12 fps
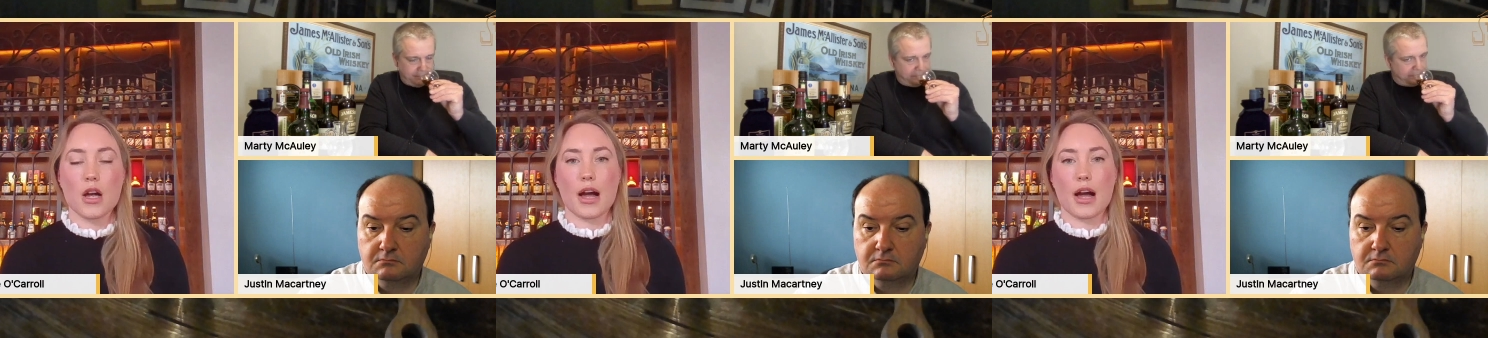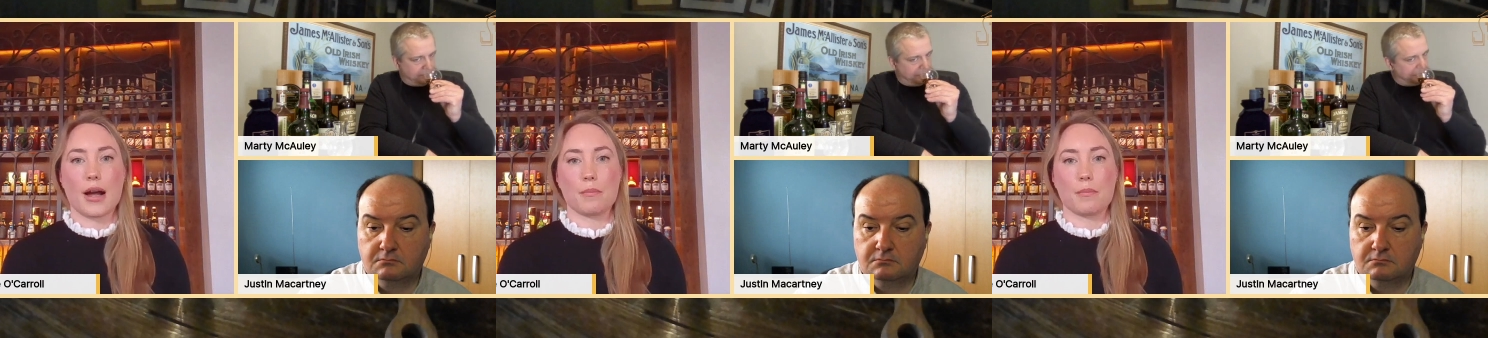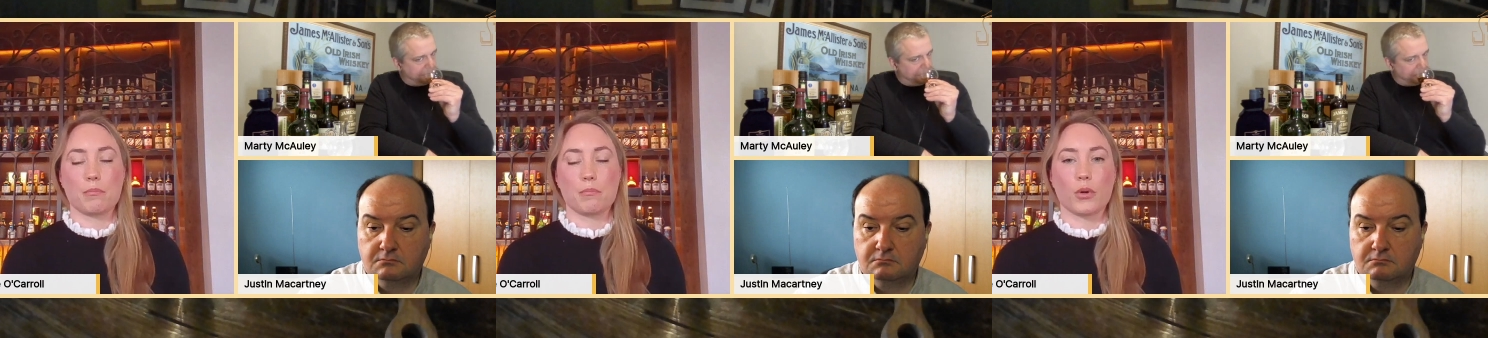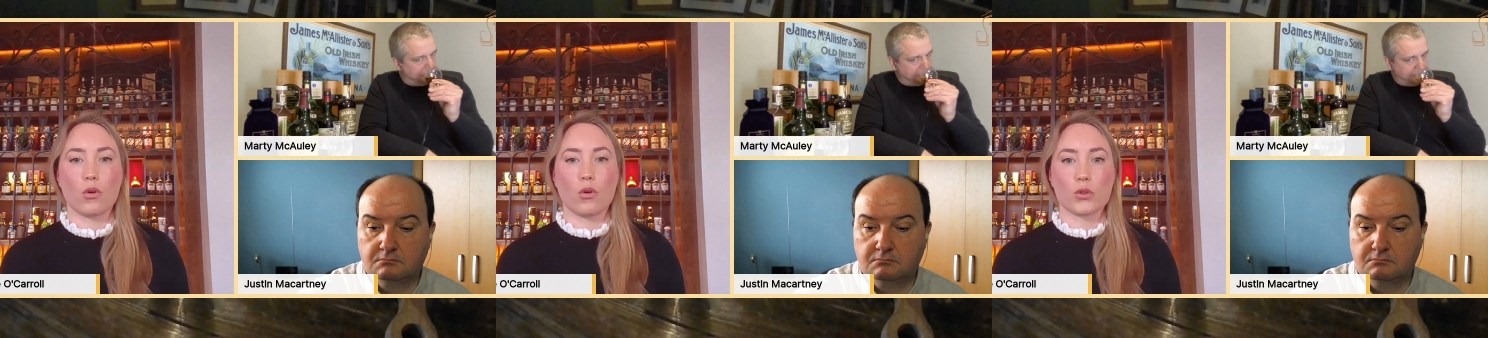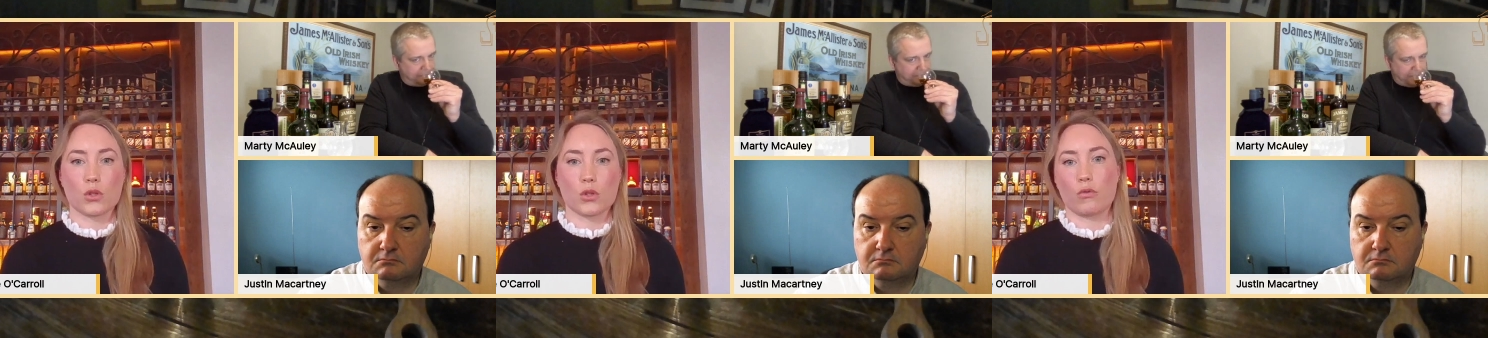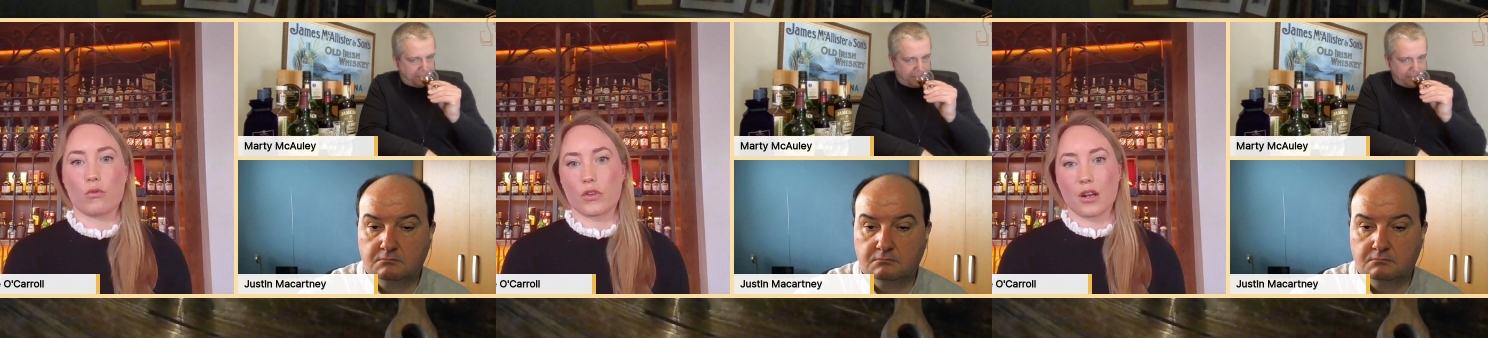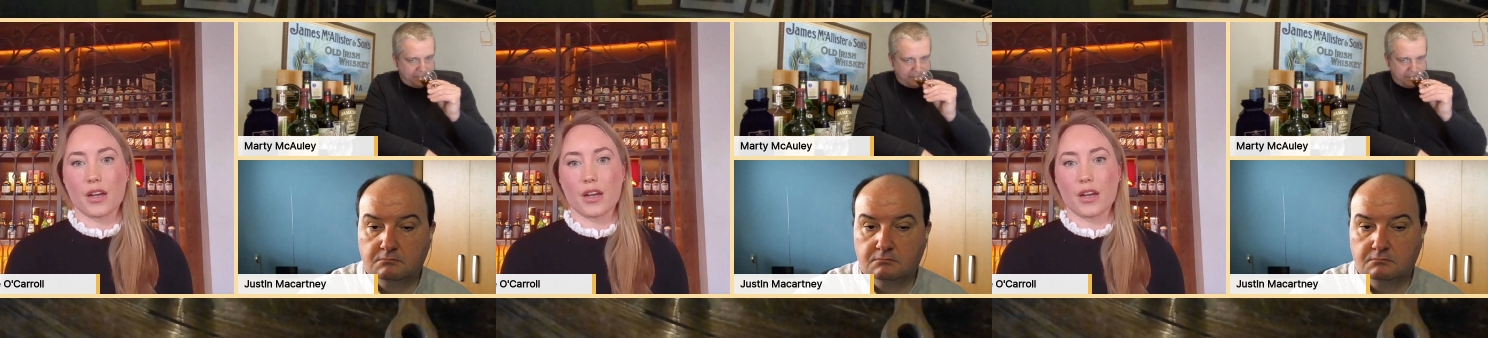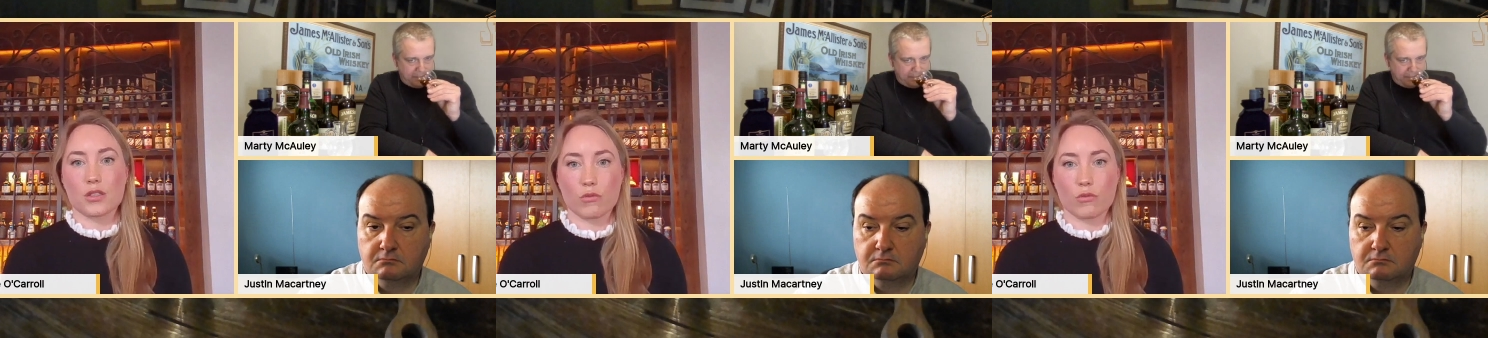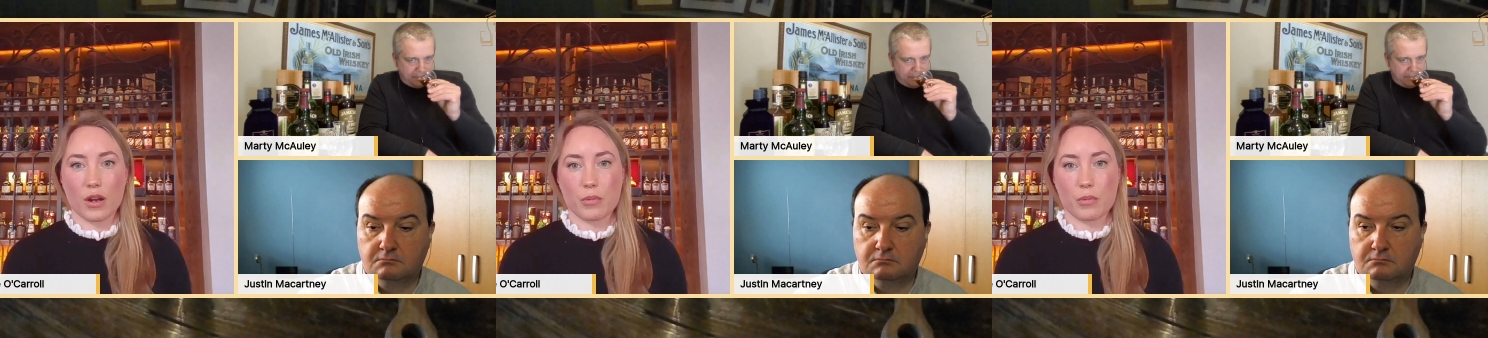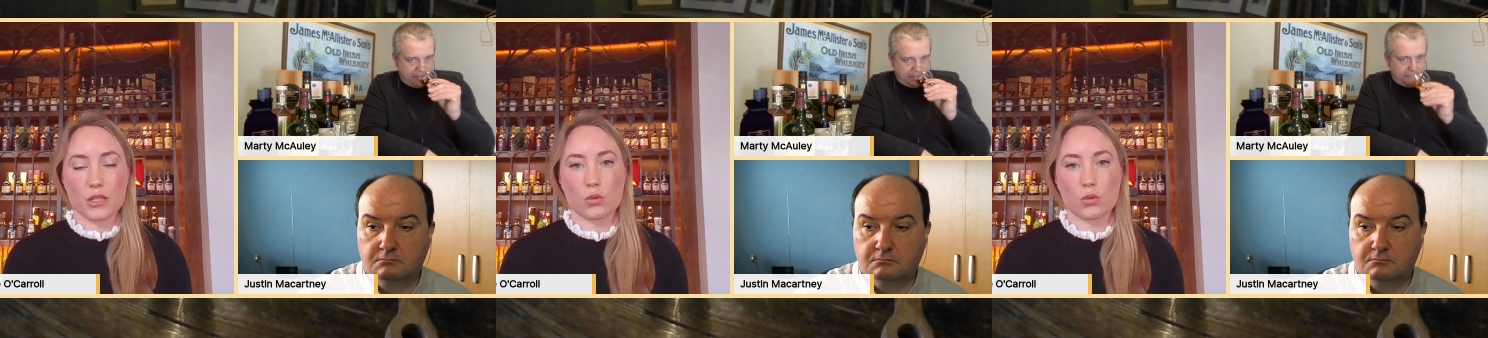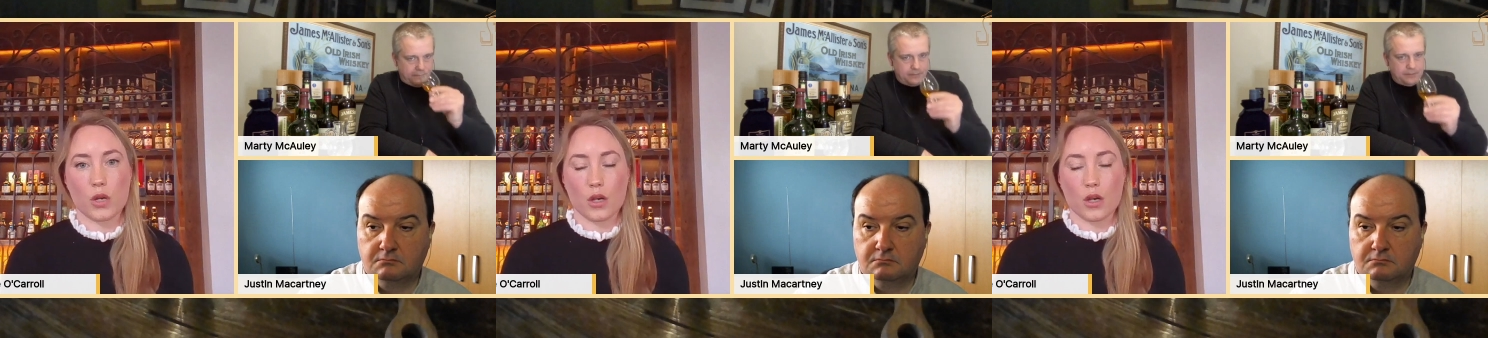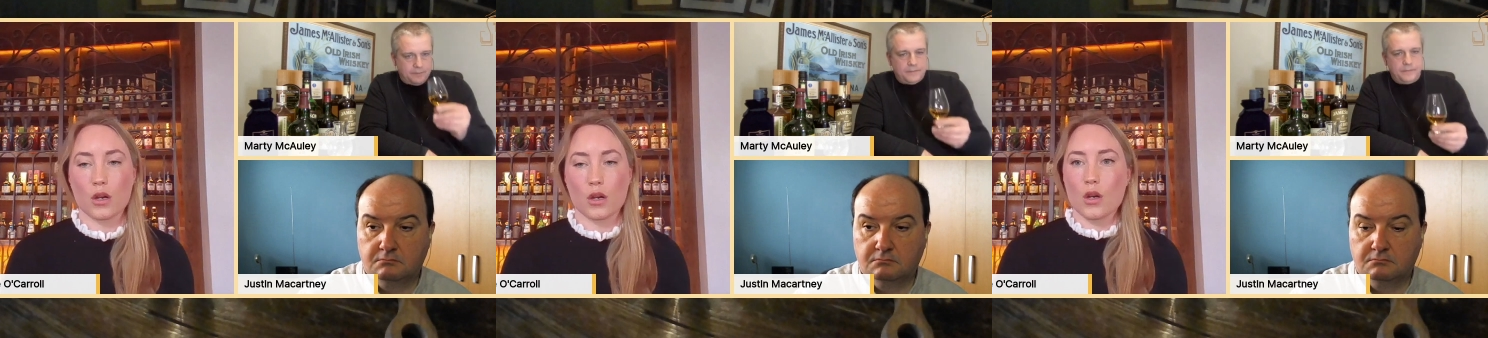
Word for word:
Speaker 1: Um, but also for the likes of redbreast, we're